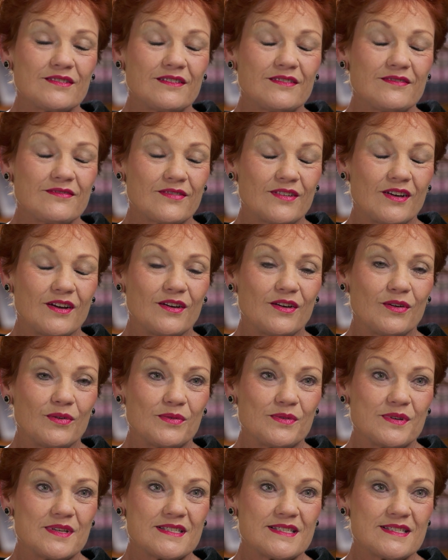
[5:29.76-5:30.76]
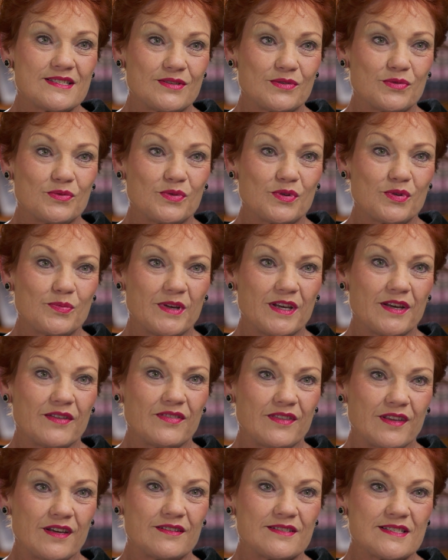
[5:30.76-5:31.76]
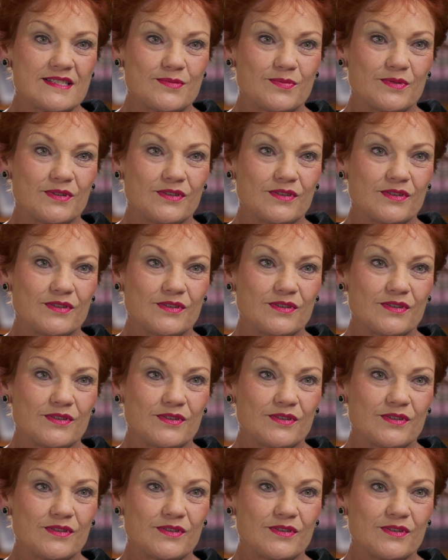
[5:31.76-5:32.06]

I, I always thought about that as